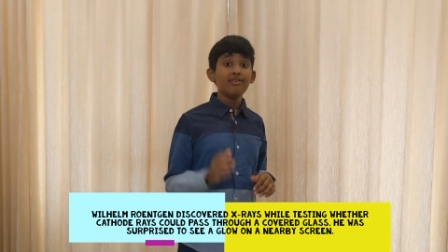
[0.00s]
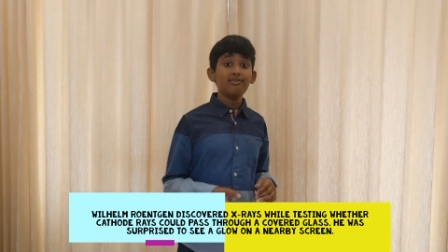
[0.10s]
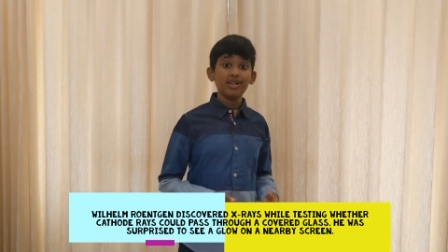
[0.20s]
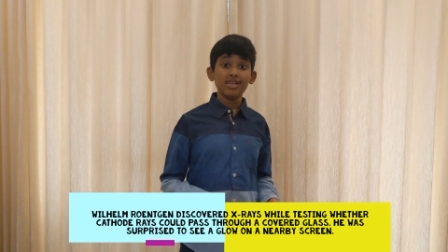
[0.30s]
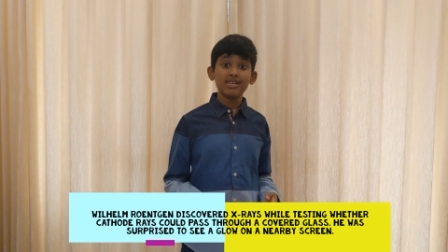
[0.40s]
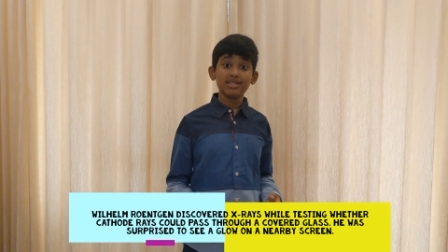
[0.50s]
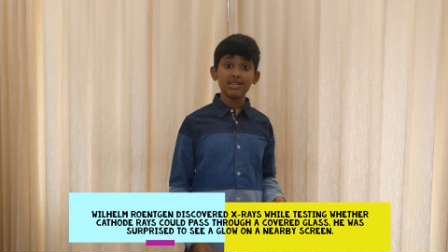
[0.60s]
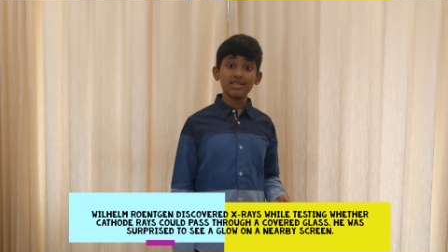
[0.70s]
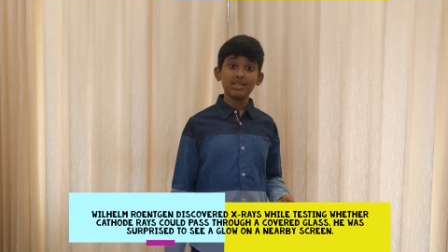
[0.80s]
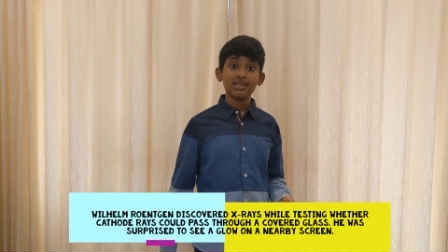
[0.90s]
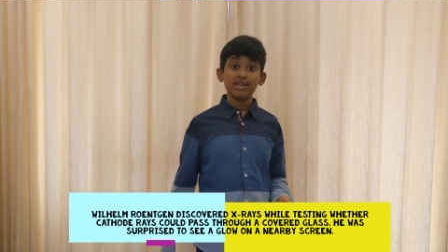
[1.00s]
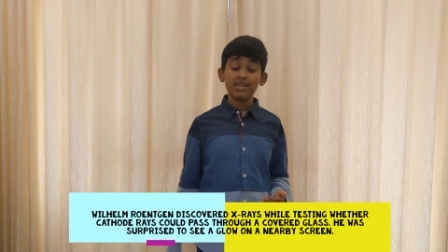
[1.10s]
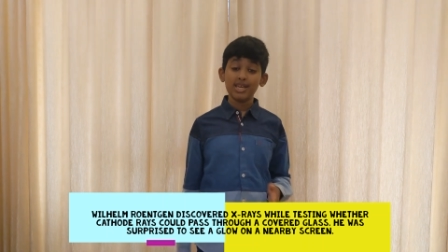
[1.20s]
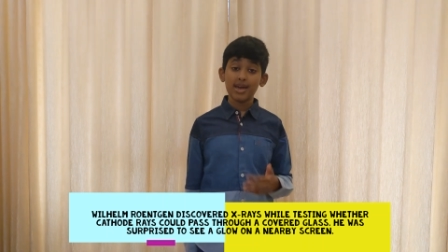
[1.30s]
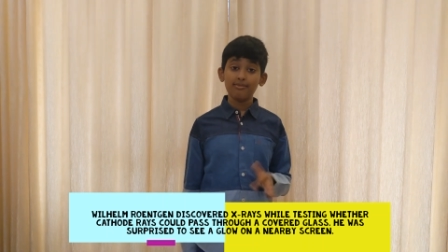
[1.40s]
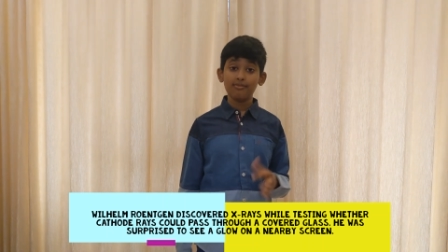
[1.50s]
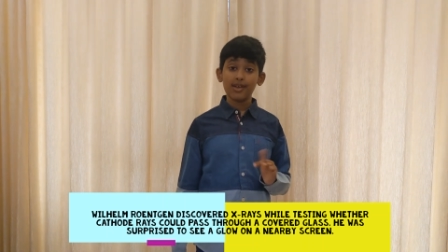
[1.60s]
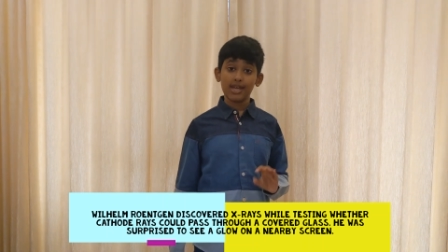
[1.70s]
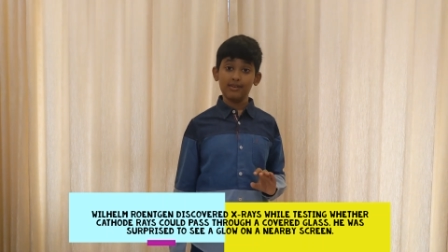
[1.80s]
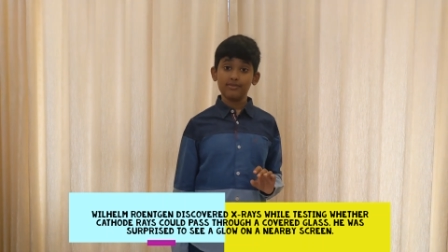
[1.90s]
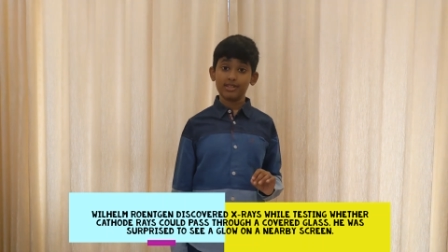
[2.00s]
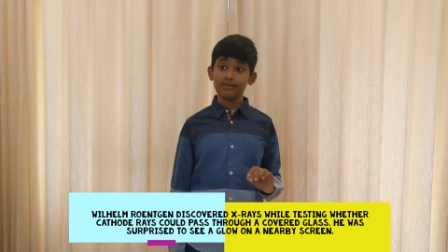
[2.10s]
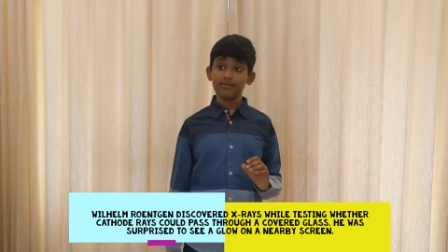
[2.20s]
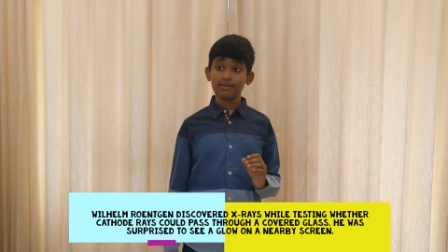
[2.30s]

releases EM waves.